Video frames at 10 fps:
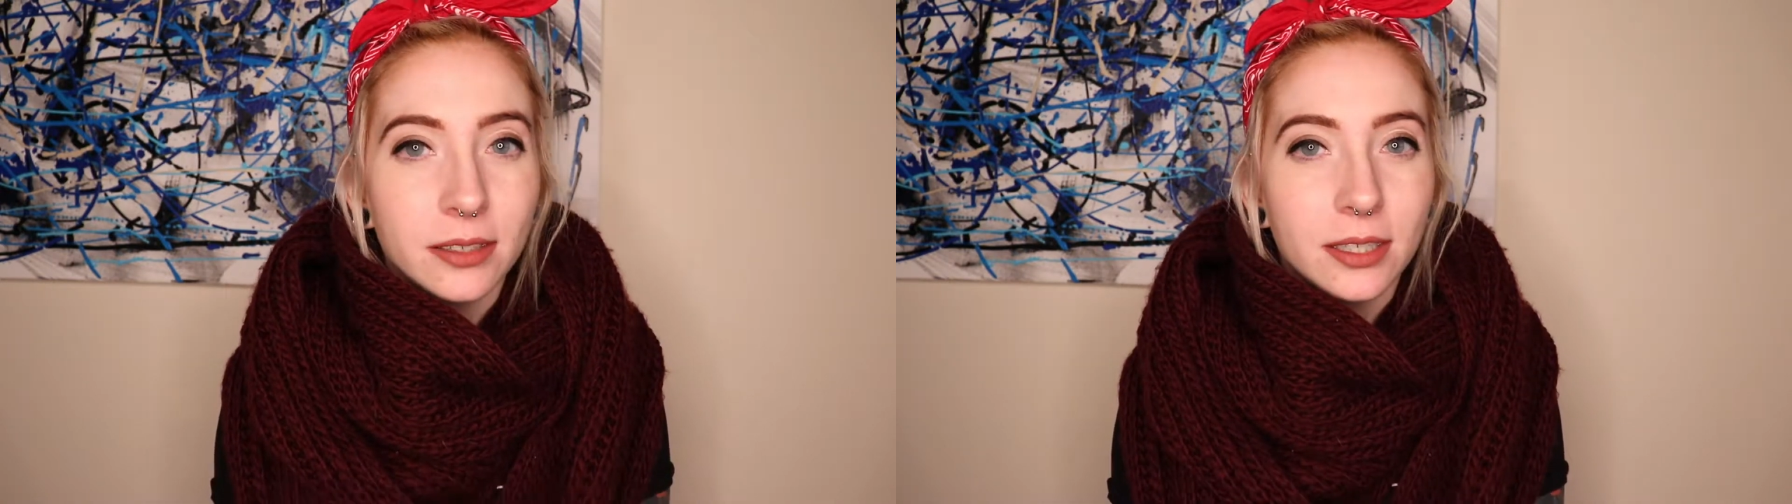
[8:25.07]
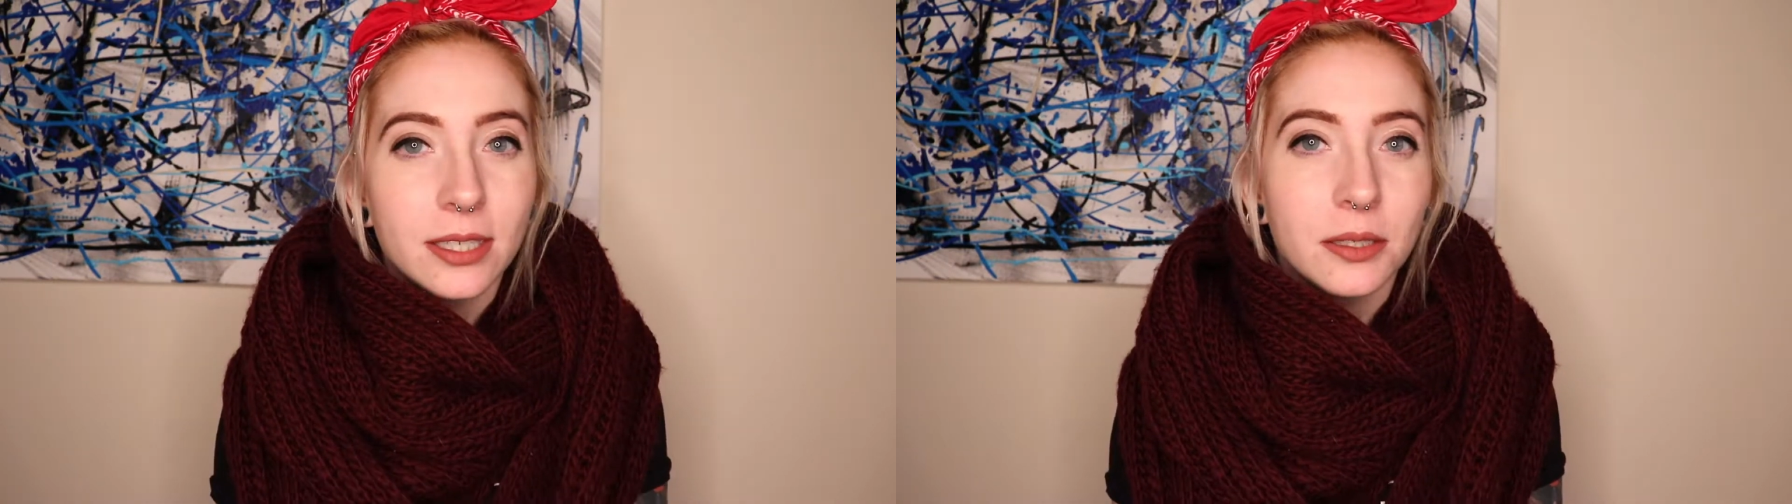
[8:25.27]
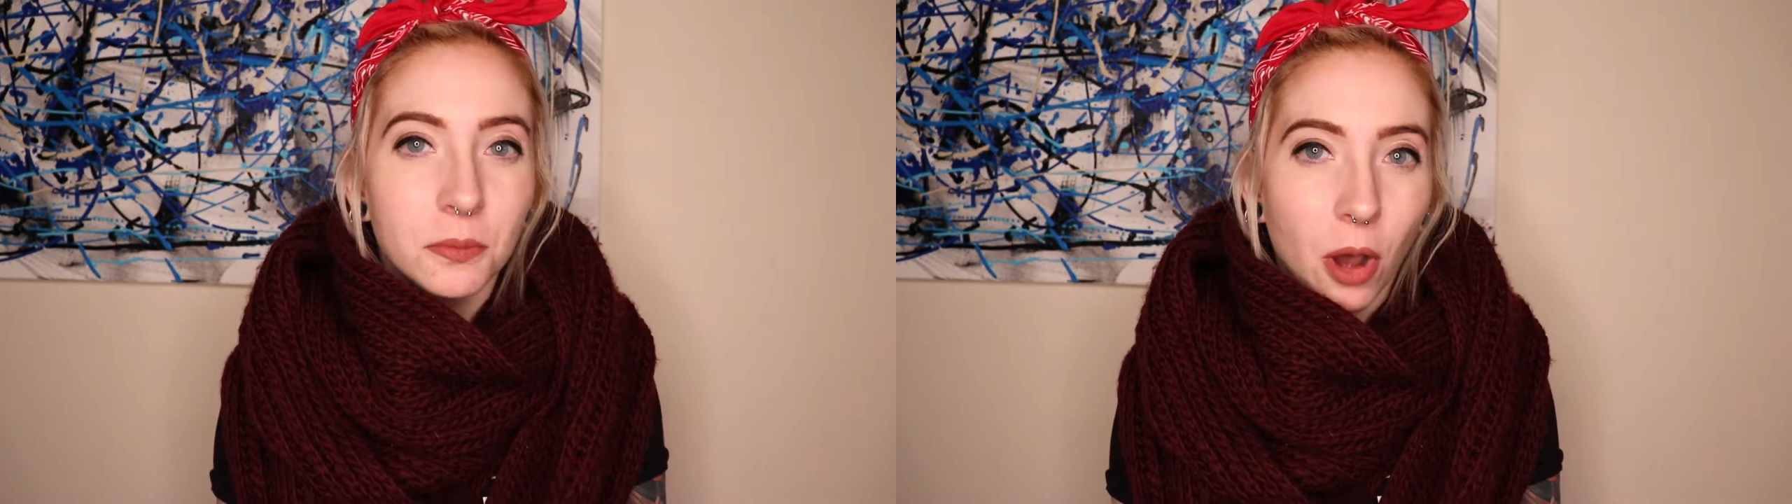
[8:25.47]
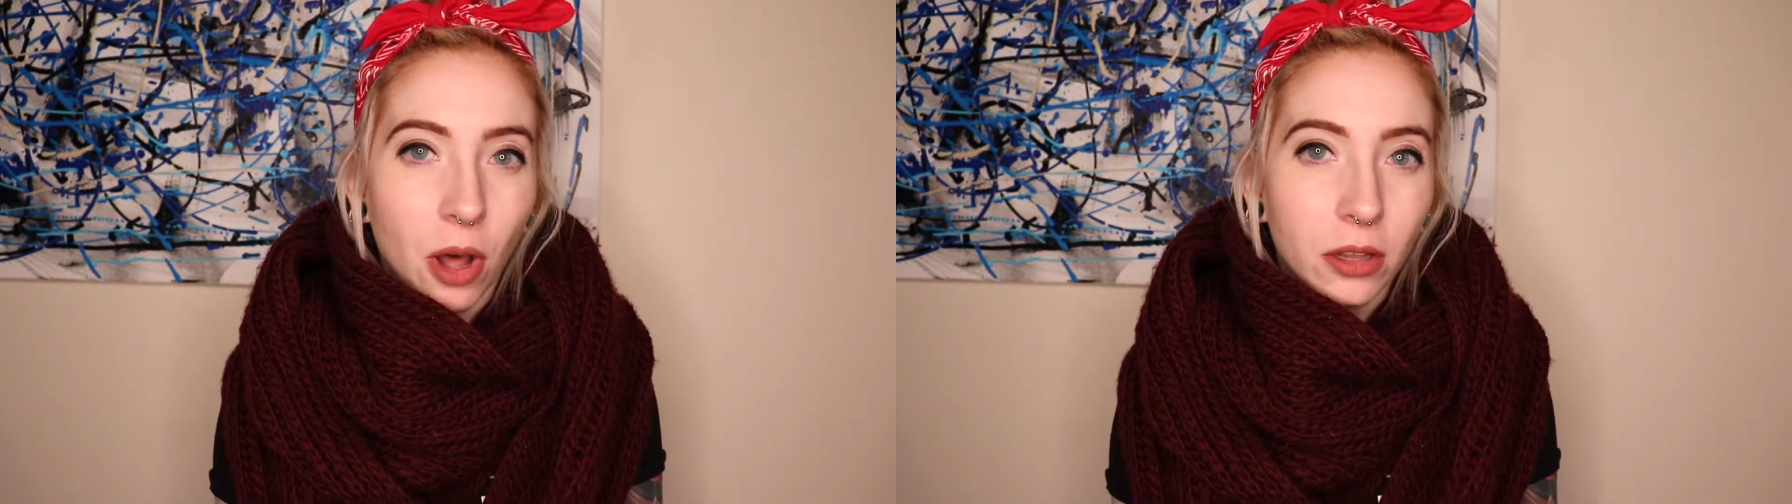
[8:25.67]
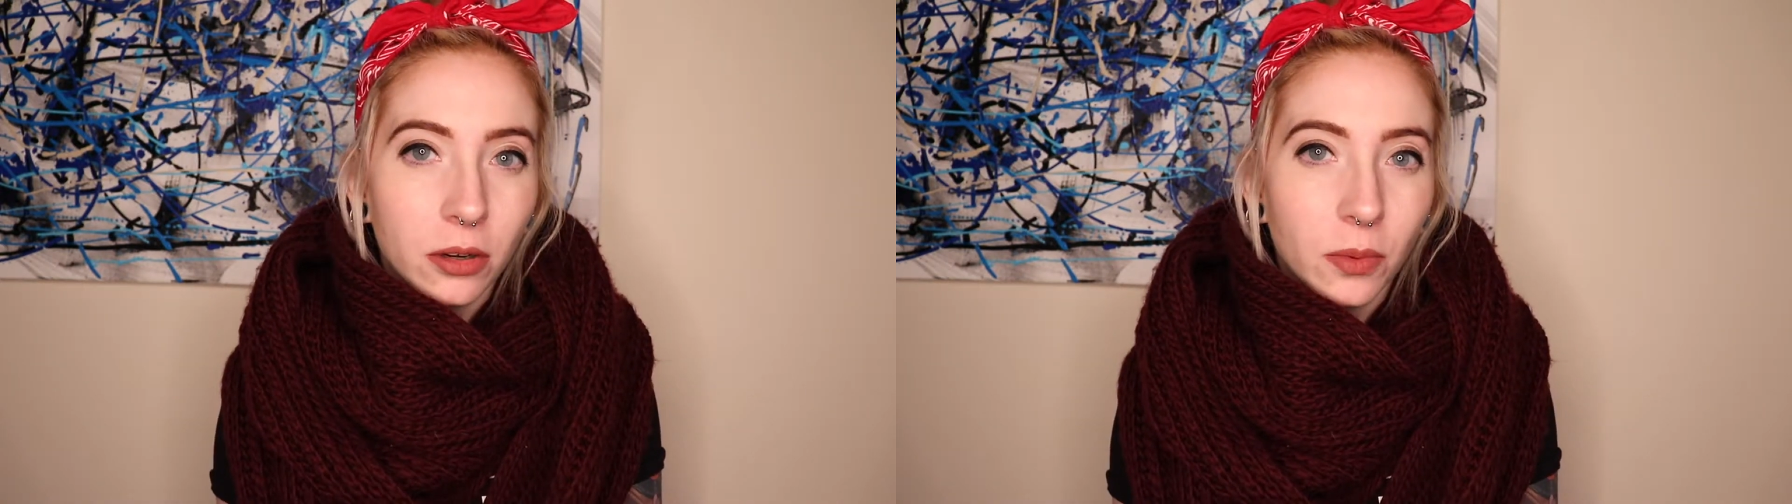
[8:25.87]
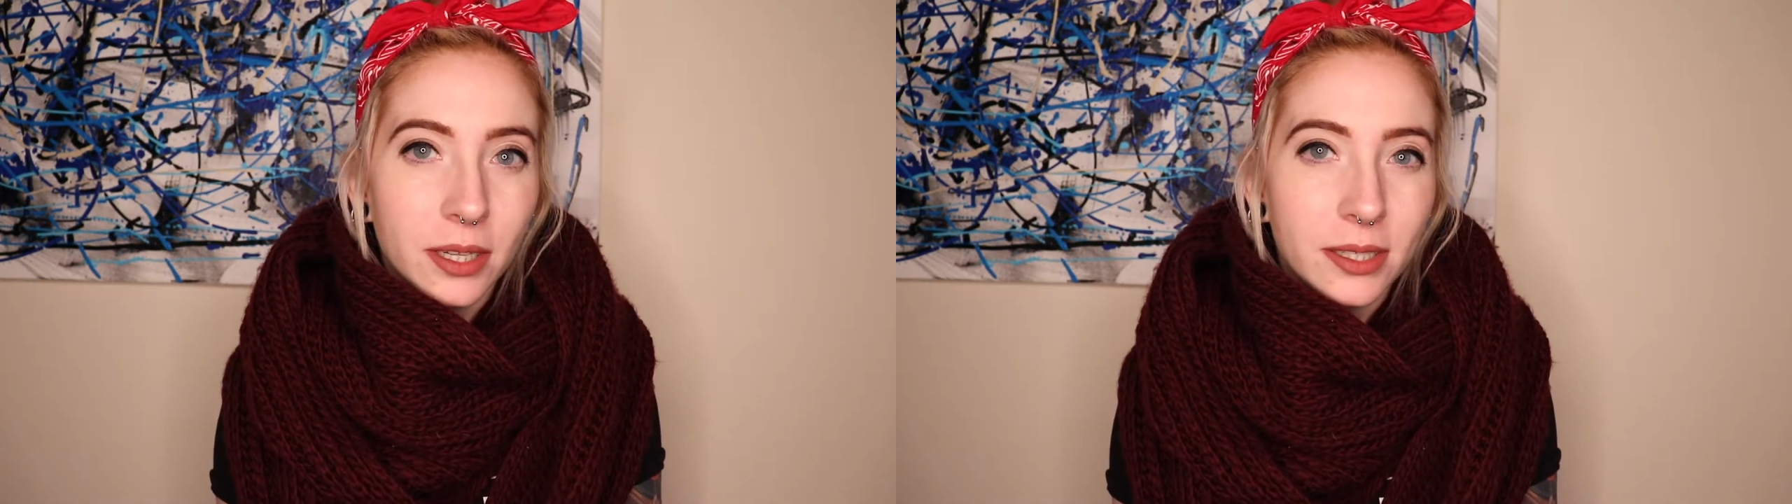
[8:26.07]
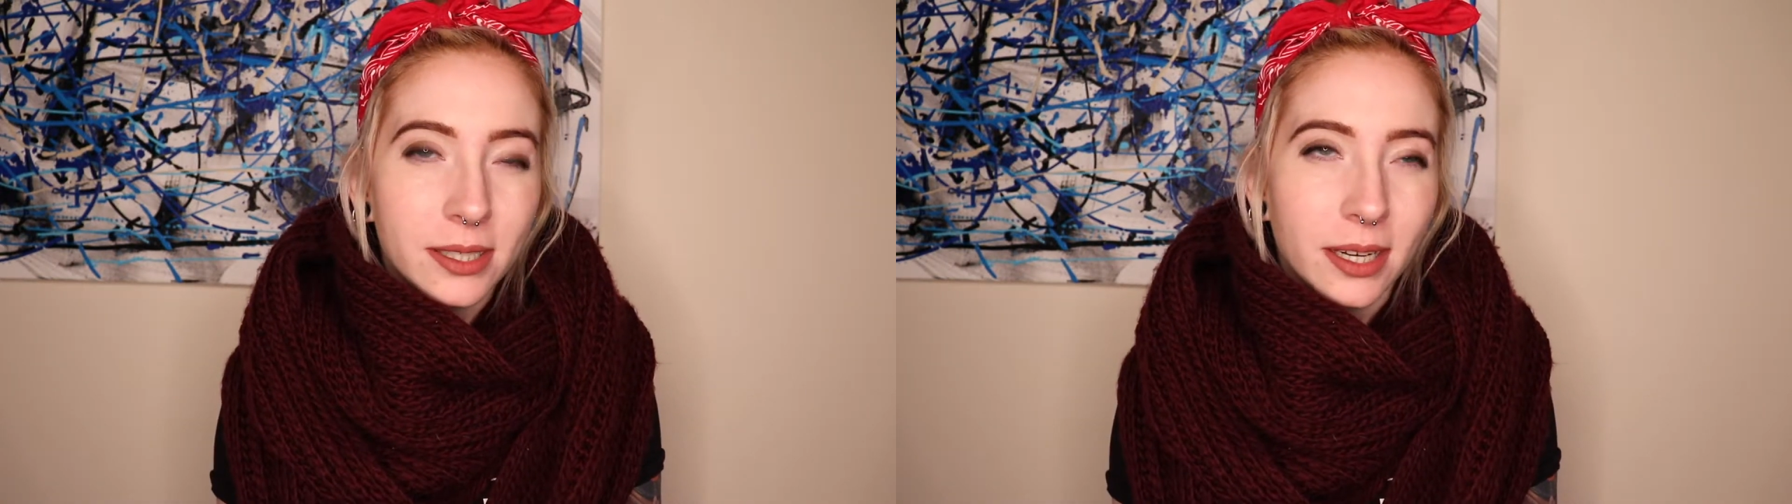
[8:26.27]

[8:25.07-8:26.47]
smaller ones